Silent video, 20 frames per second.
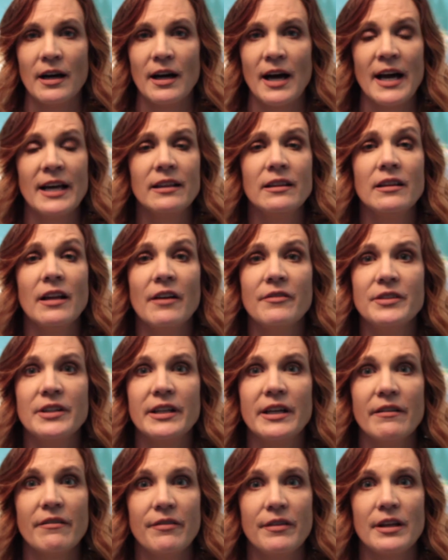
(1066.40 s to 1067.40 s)
I love to
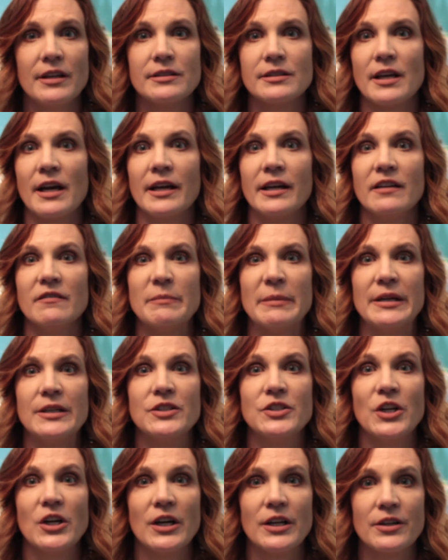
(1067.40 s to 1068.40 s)
give things. I give my
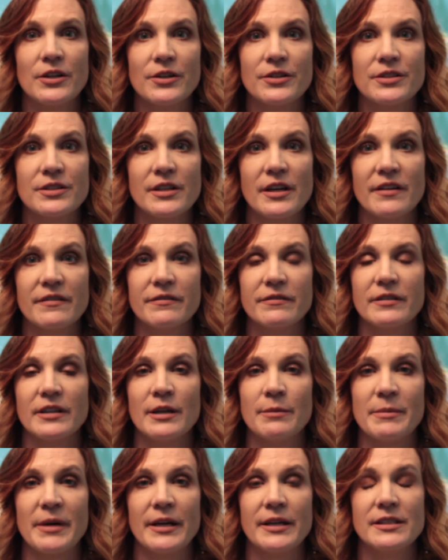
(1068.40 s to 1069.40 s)
daughter stuff
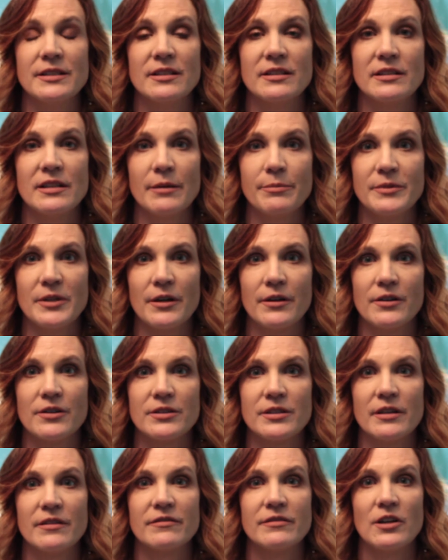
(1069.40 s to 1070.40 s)
and my stepdaughter
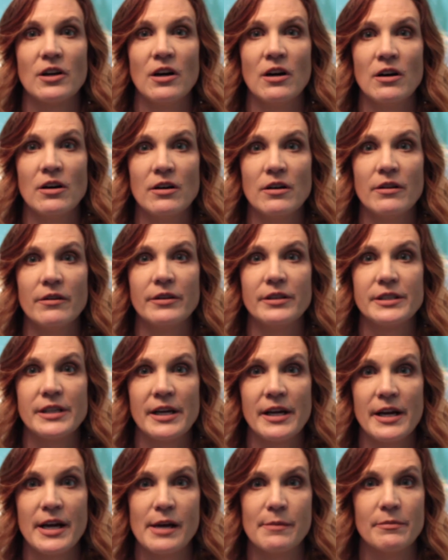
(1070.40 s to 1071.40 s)
stuff all the
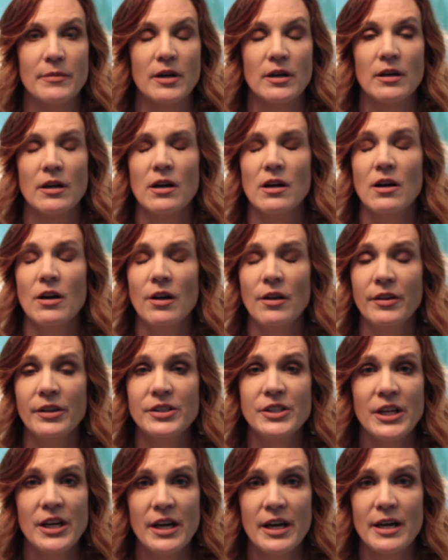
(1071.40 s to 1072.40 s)
time. All
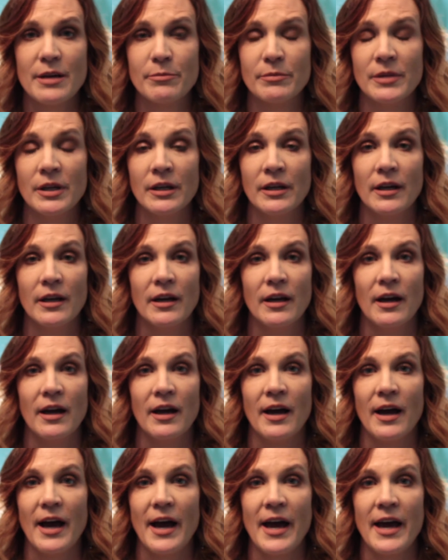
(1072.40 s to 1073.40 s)
the time.
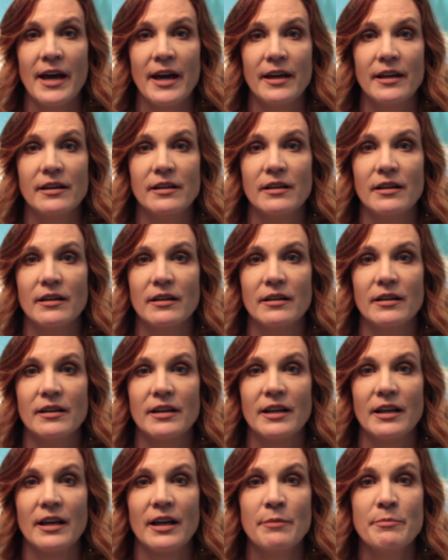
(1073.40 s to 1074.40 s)

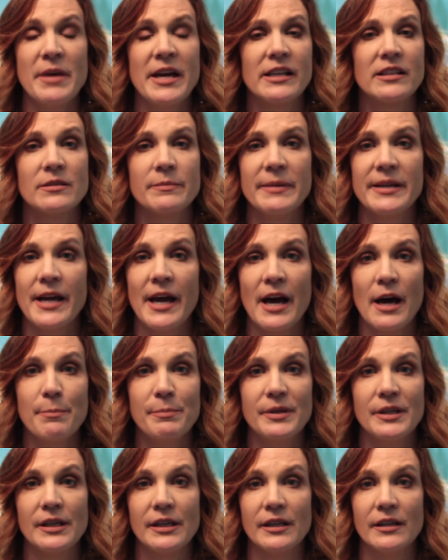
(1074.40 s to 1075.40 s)
And it makes me
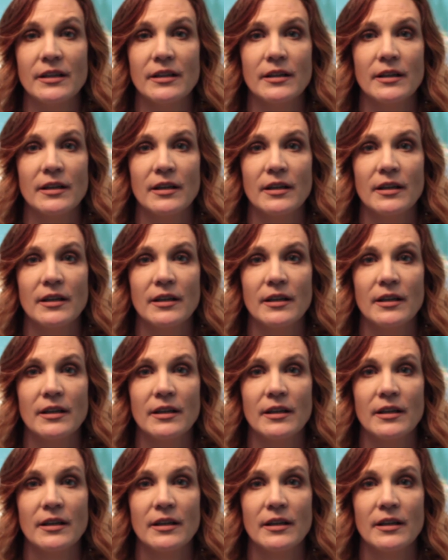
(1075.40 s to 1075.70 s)
happy.